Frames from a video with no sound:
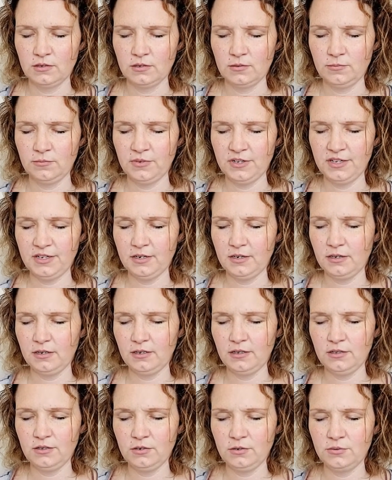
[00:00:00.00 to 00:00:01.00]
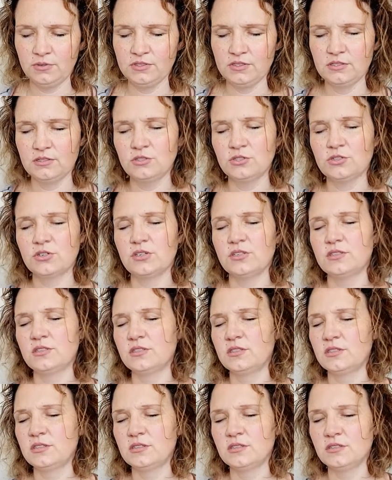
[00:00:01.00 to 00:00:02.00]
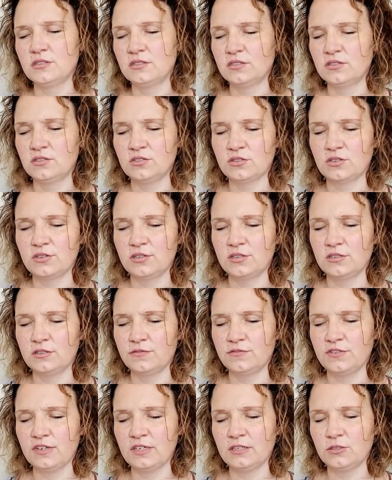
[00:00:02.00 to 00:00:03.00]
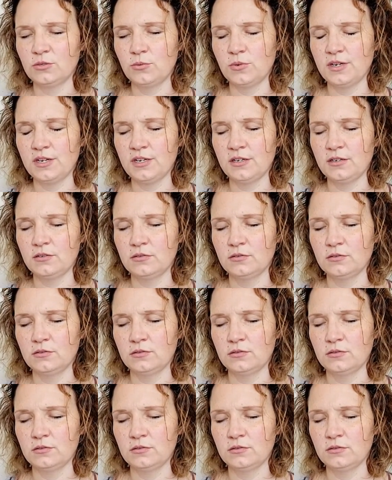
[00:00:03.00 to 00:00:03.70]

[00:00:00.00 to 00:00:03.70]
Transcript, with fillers: But you know what's interesting is it's starting to fade away.